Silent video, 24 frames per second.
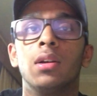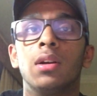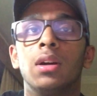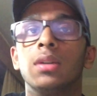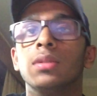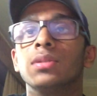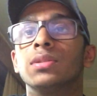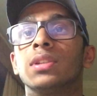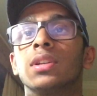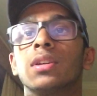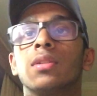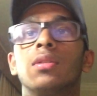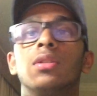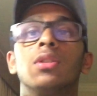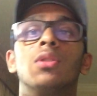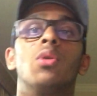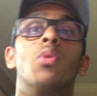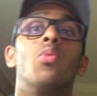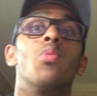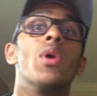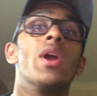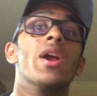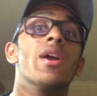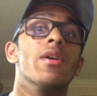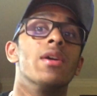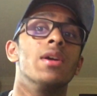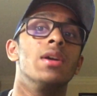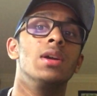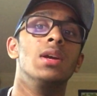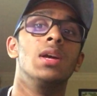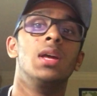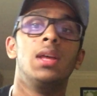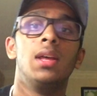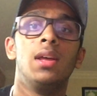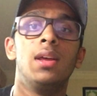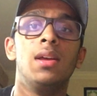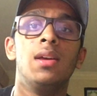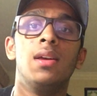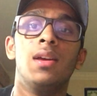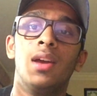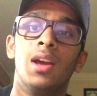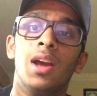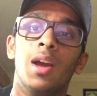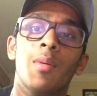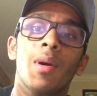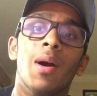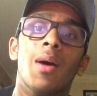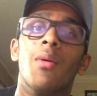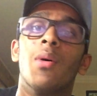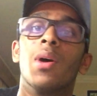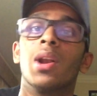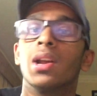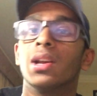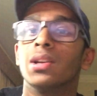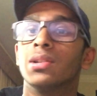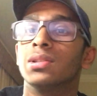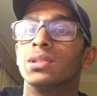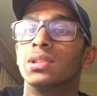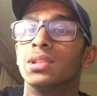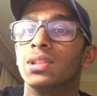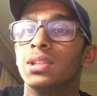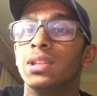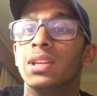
I was like a little weary about what I was